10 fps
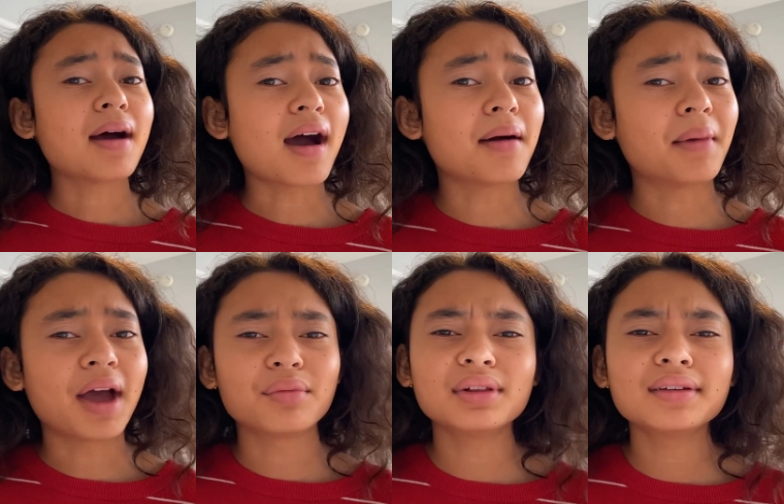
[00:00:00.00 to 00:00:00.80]

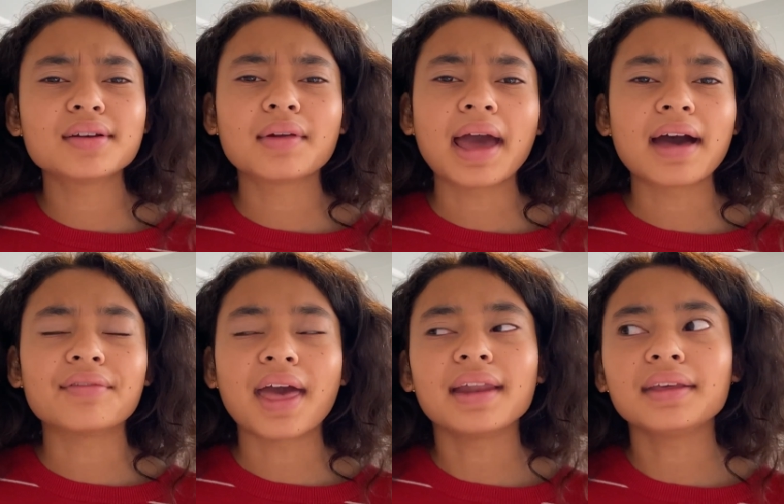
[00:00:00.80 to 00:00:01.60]
I really don't
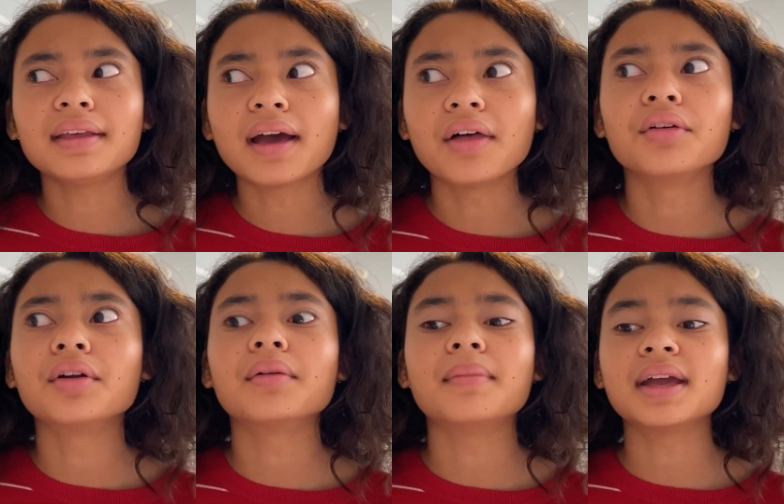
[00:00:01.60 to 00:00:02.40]
have any
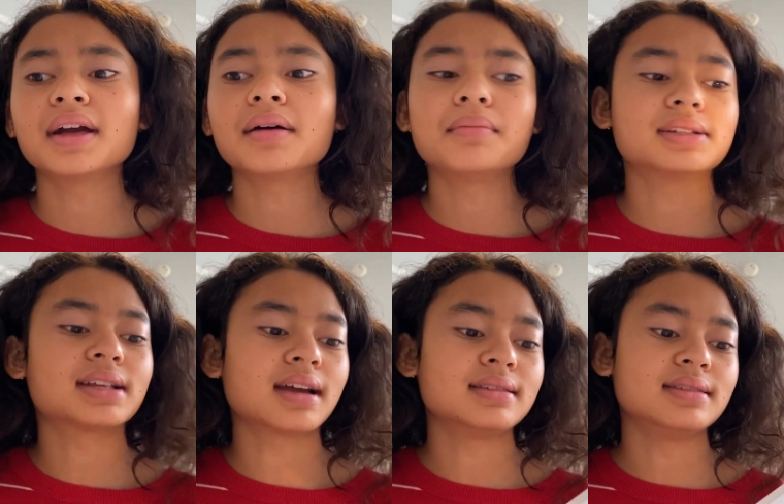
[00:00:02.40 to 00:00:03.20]
other makeup
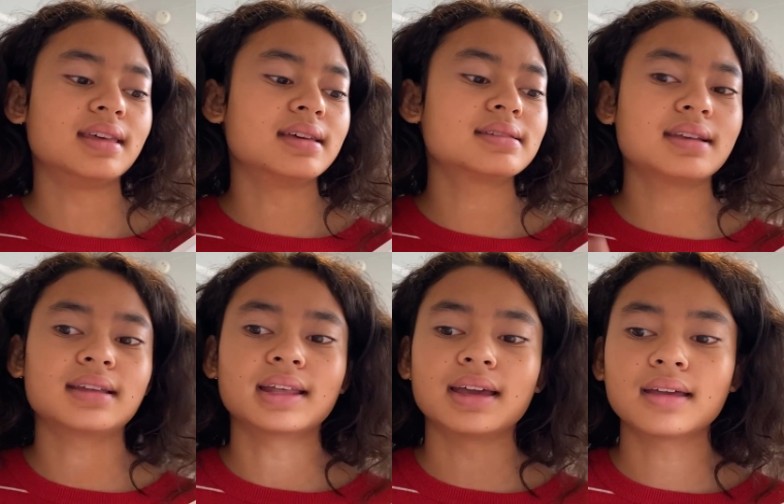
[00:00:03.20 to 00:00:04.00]
besides this
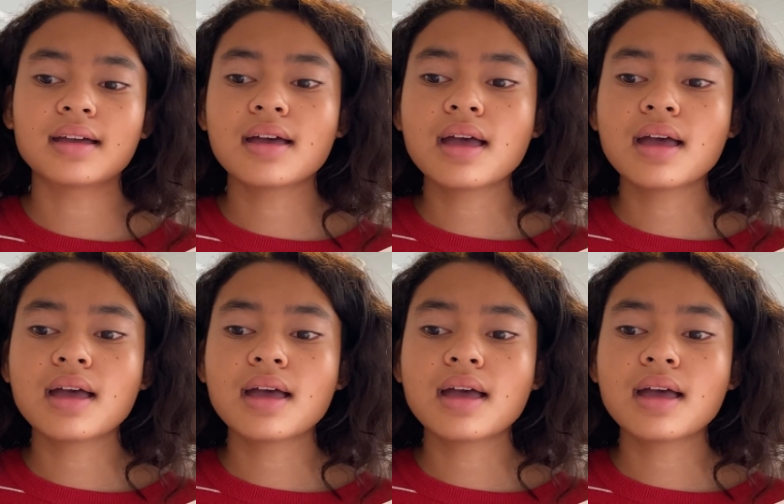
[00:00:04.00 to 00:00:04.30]
and like